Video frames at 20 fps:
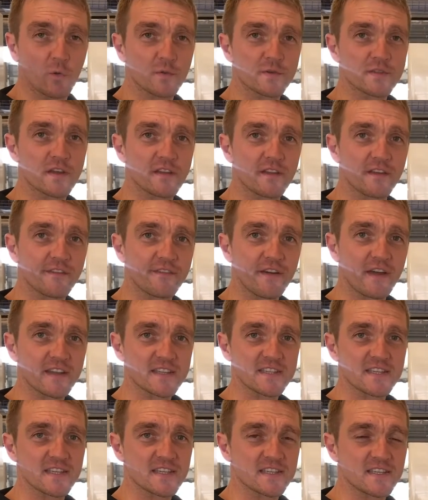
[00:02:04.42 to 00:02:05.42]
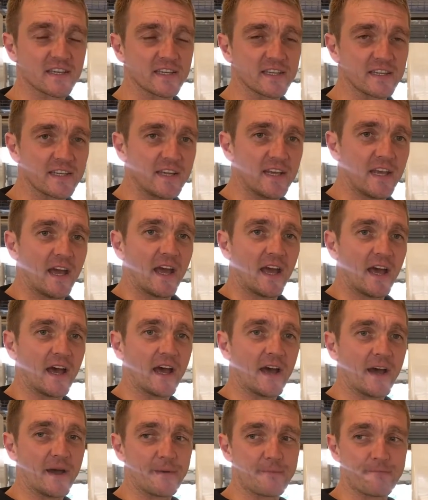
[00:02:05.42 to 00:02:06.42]
cool, so they're fan assisted,
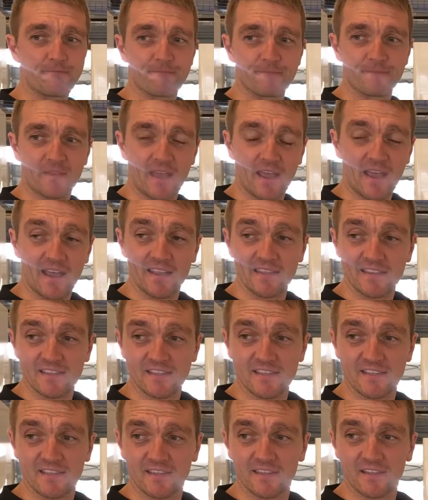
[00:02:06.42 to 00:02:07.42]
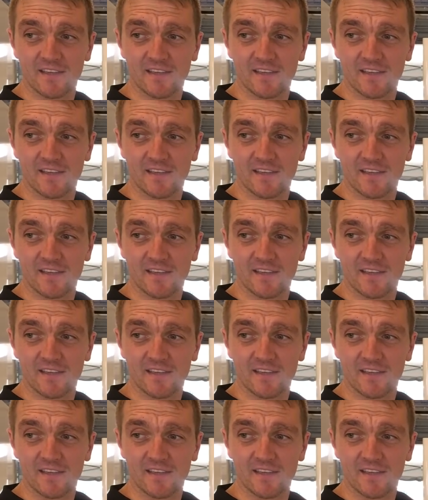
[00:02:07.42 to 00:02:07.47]
and